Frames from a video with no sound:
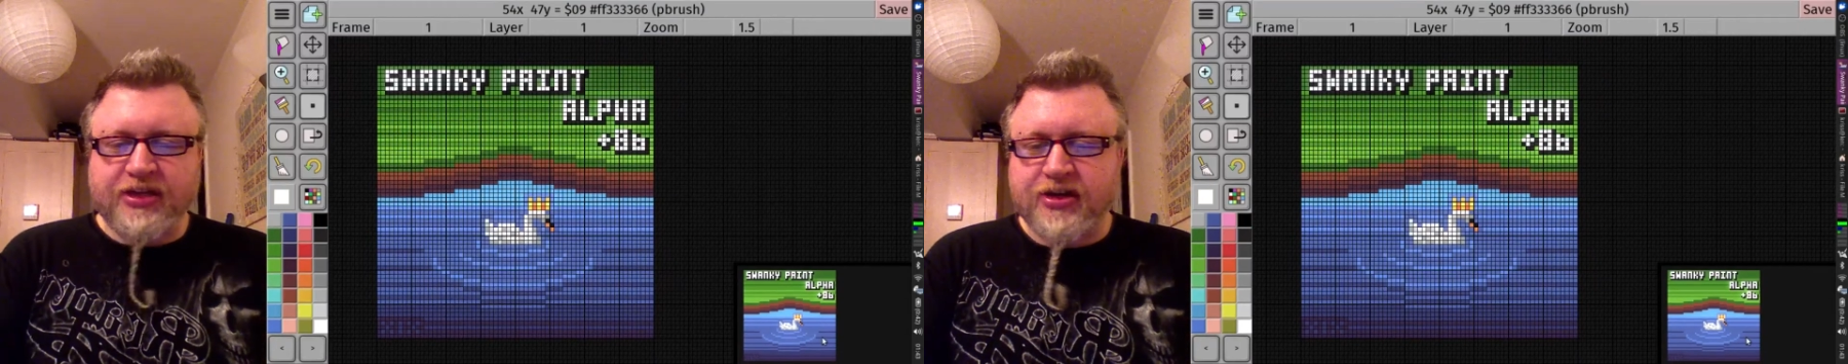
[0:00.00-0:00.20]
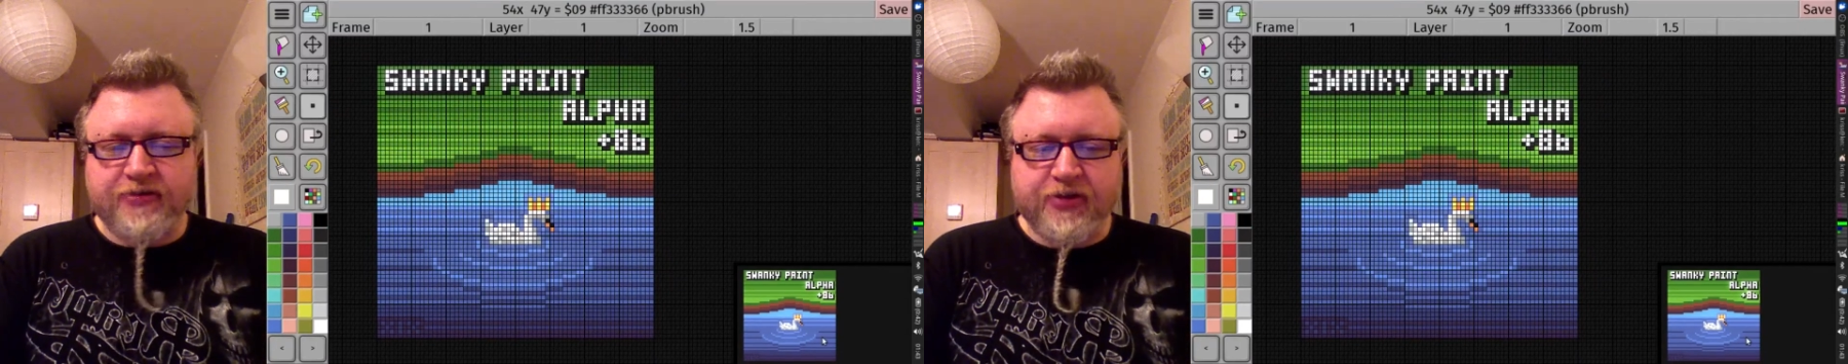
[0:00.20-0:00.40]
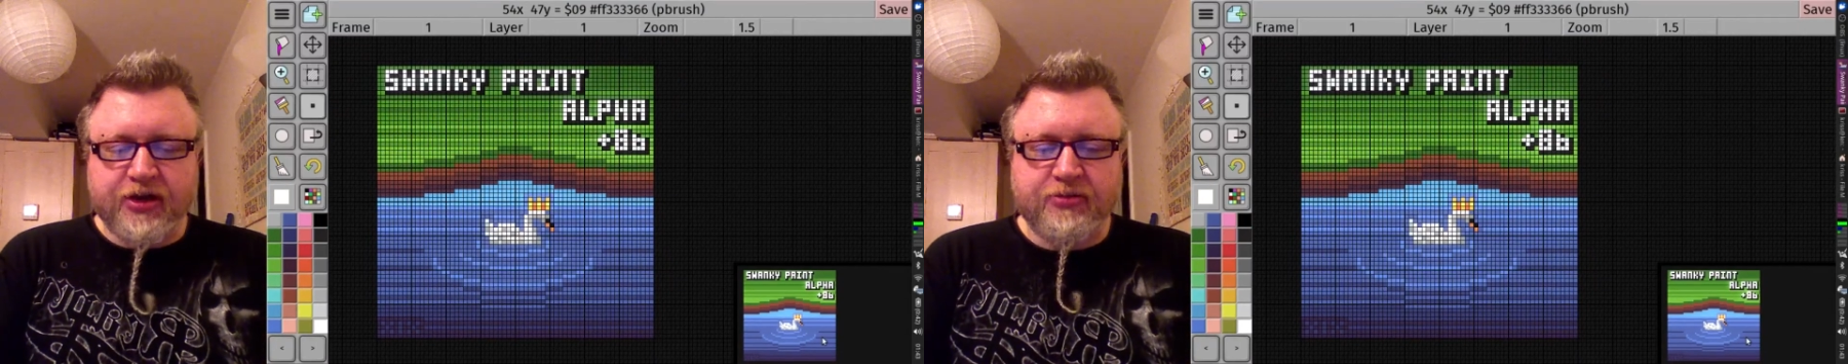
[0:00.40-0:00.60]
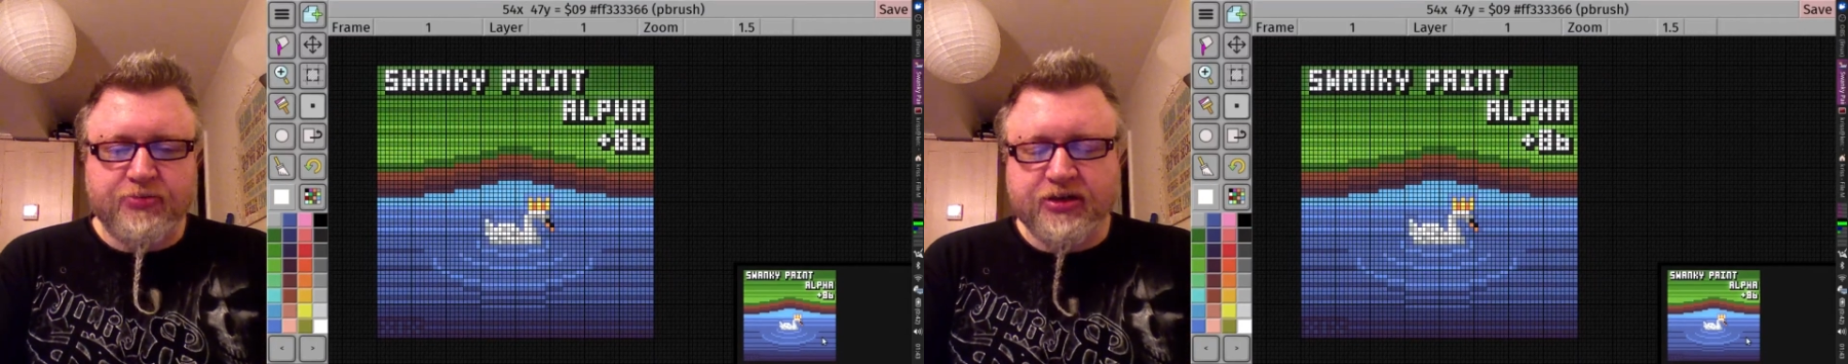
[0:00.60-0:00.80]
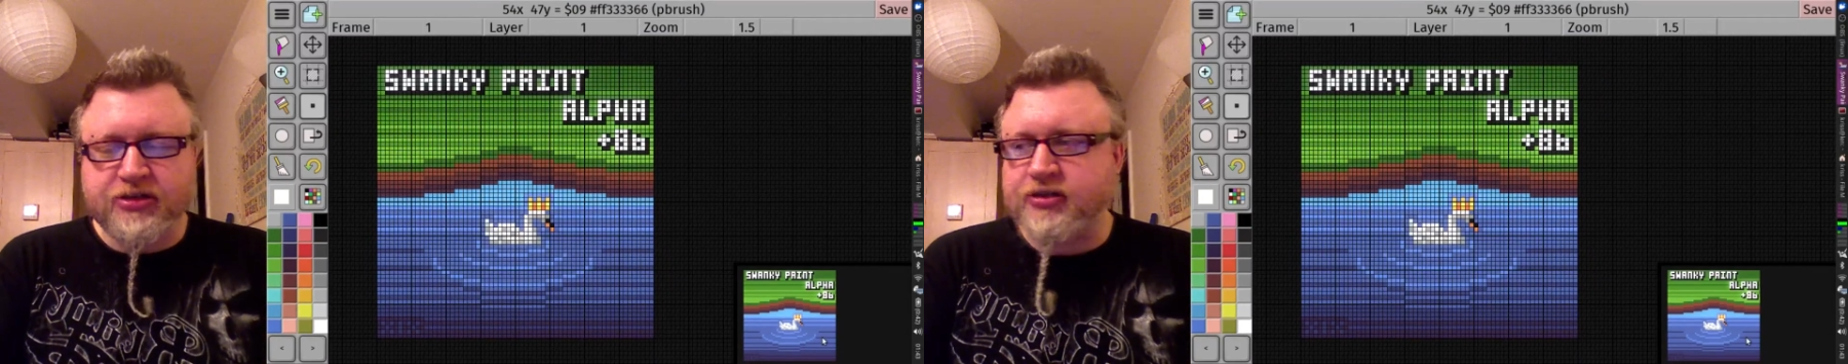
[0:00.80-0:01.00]
It's nothing,
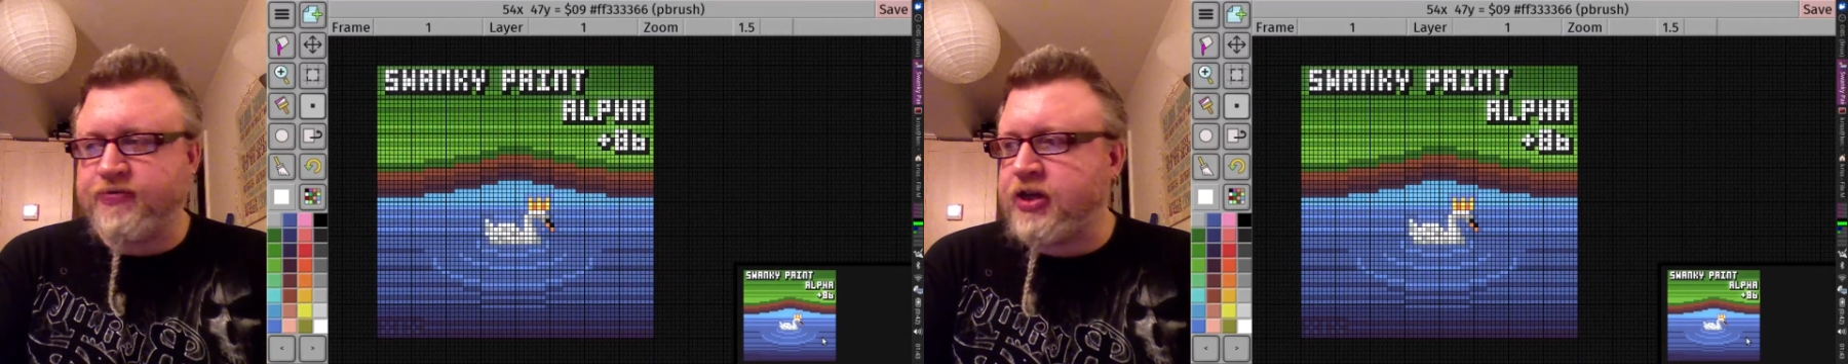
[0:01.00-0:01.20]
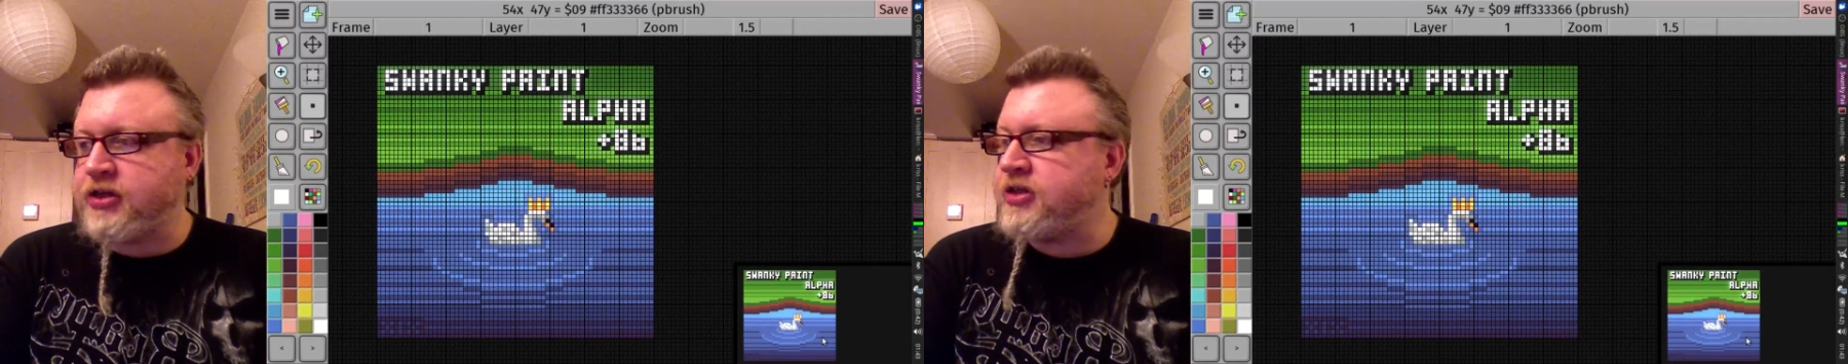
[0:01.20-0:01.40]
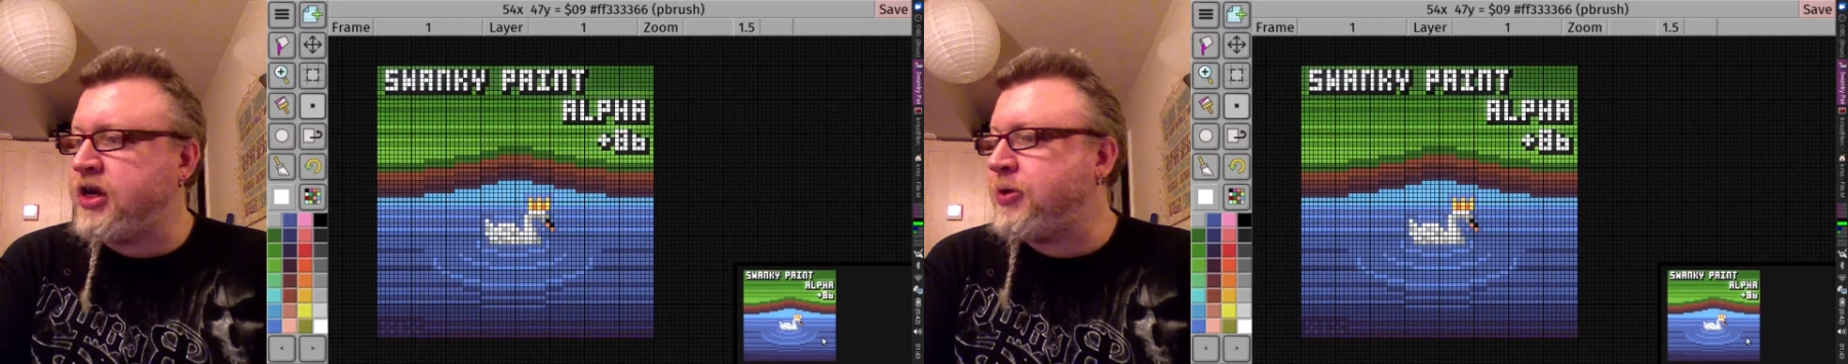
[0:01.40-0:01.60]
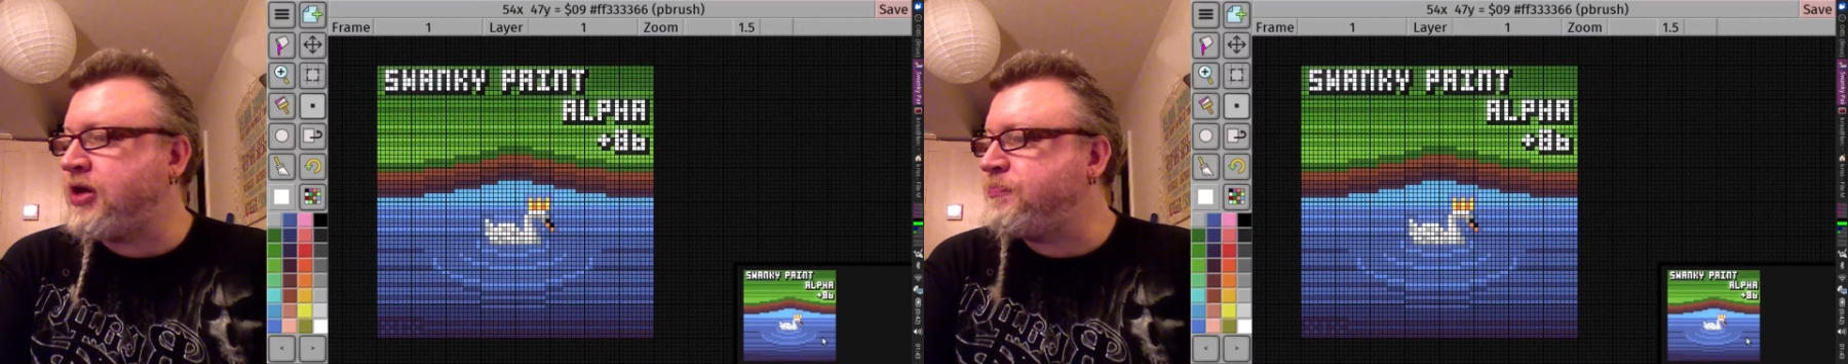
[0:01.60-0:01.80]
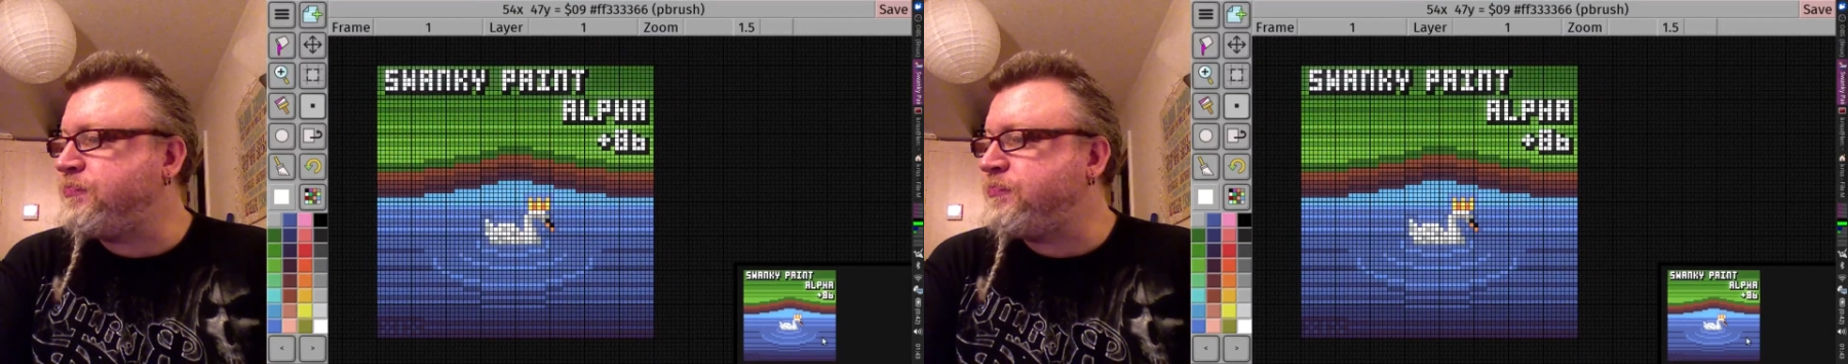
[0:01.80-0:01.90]
but it's just fixed anyway.